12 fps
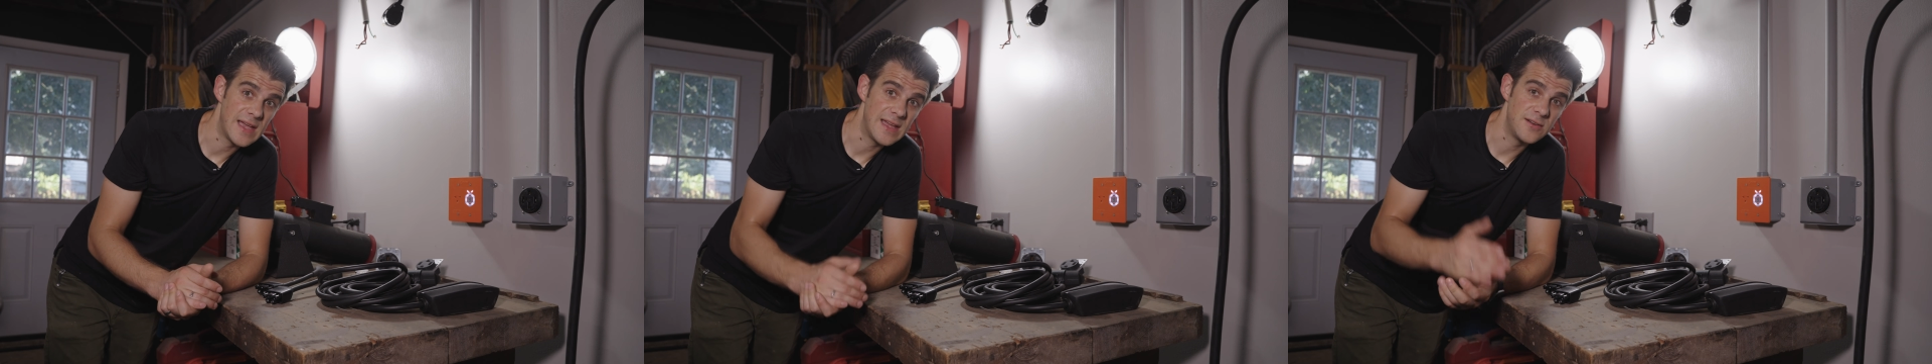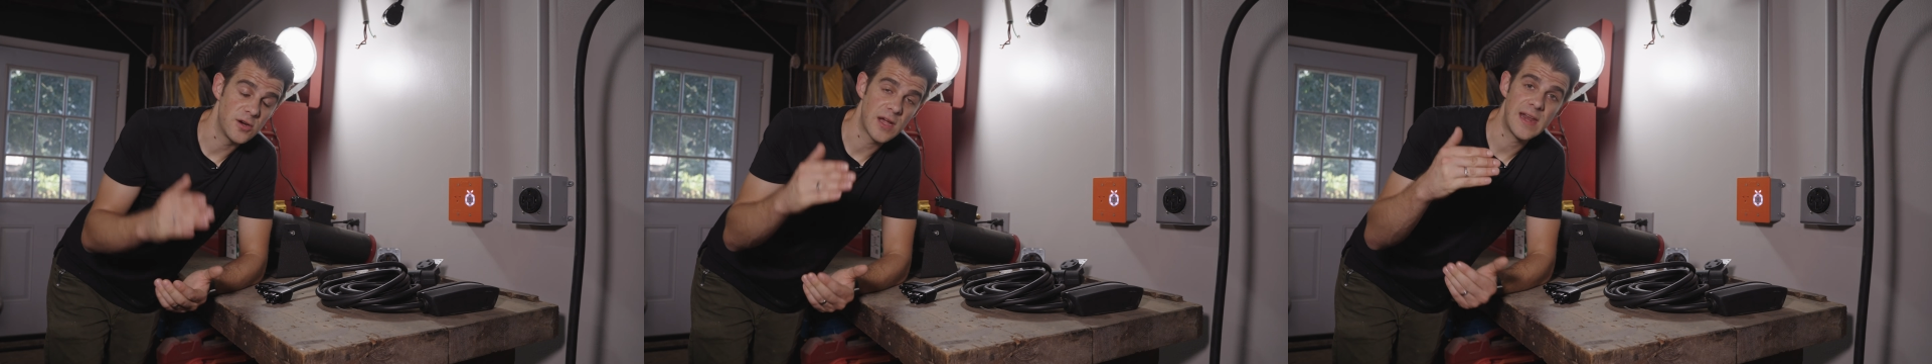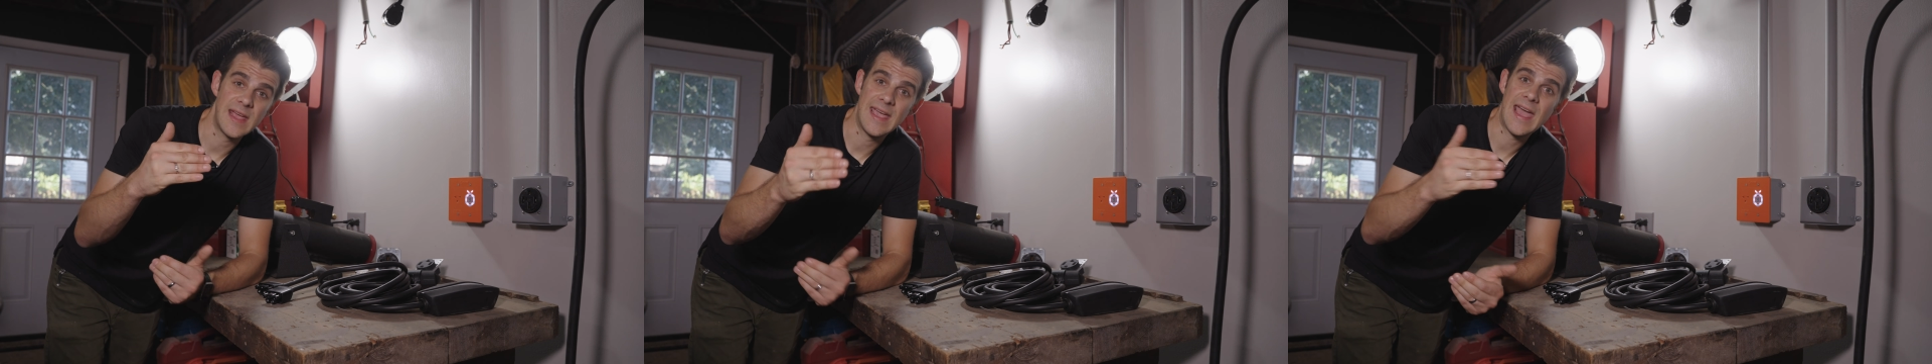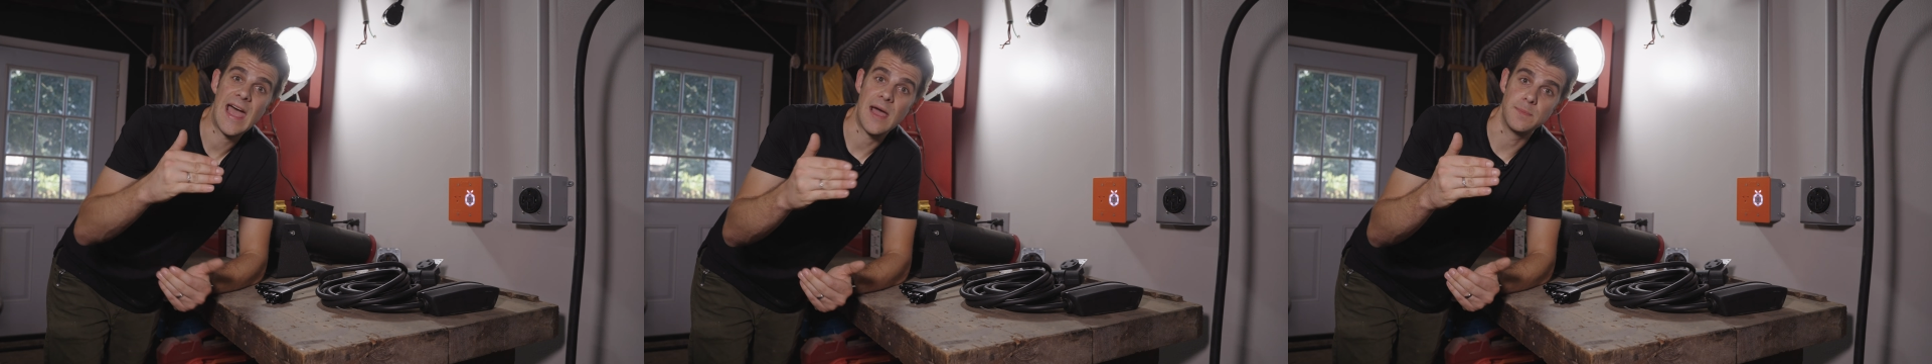and you're kind of
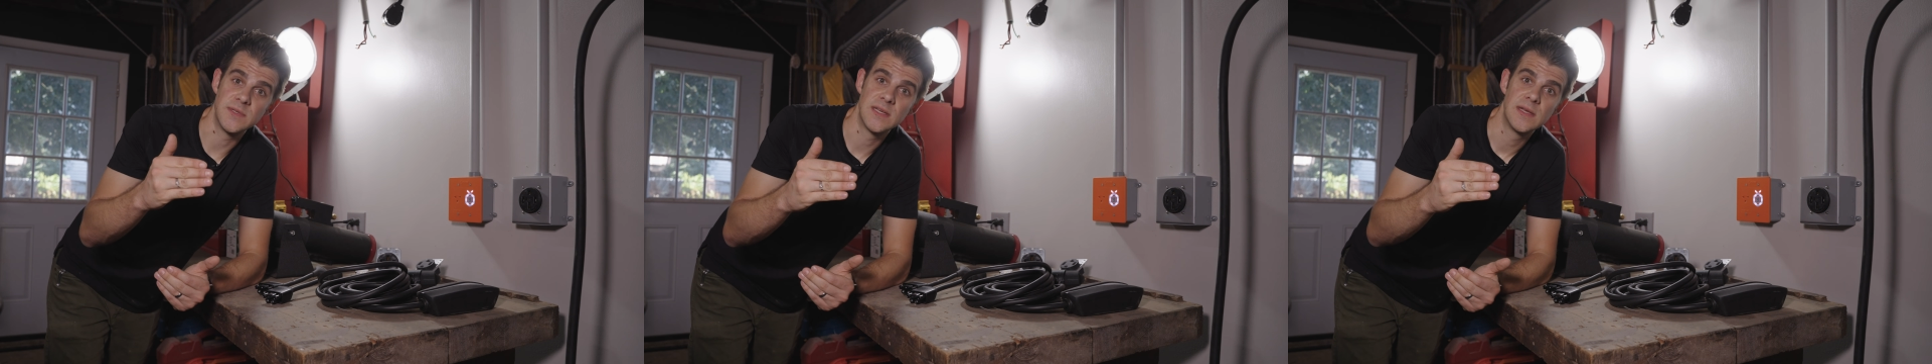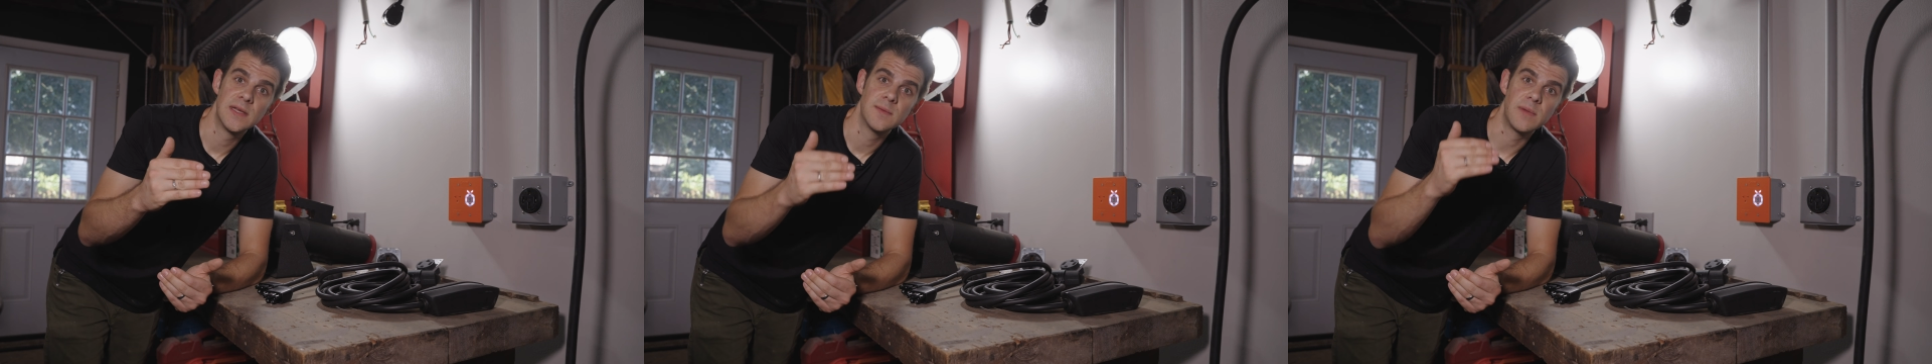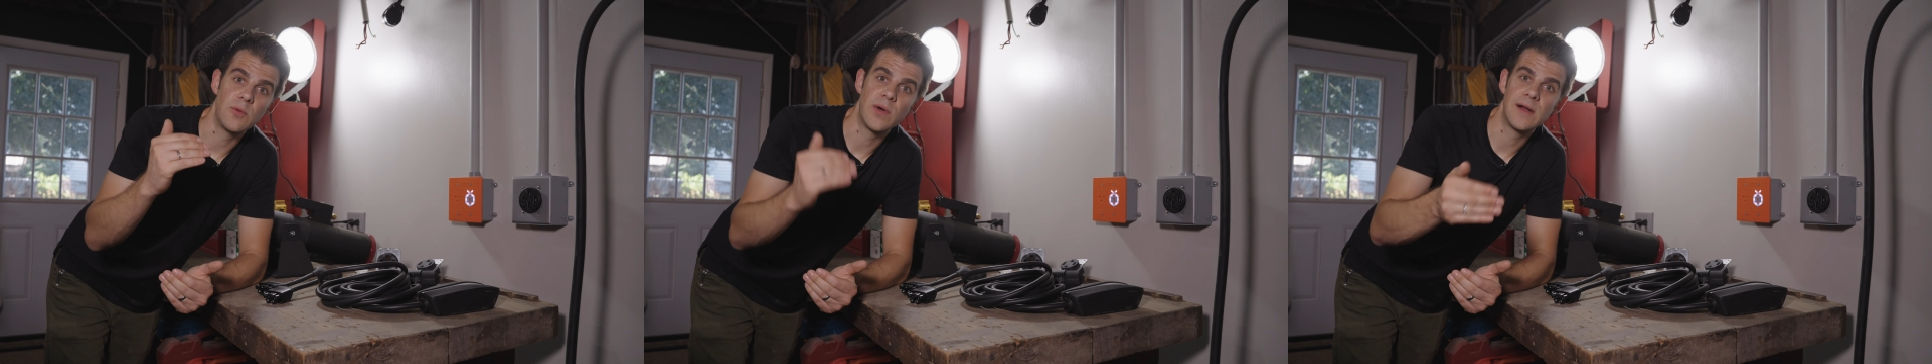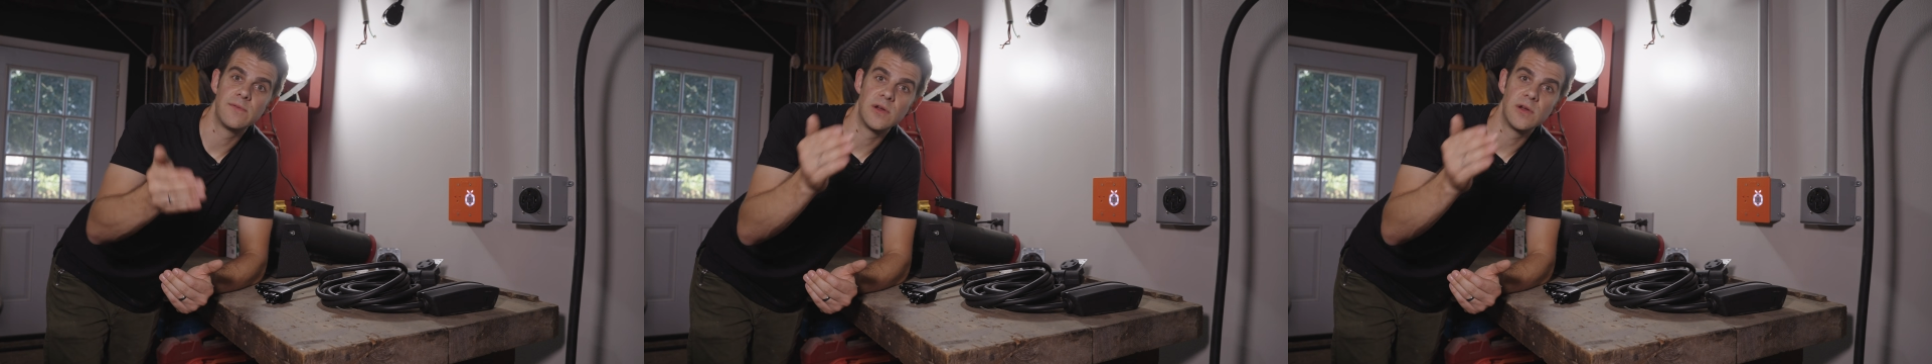capped by whatever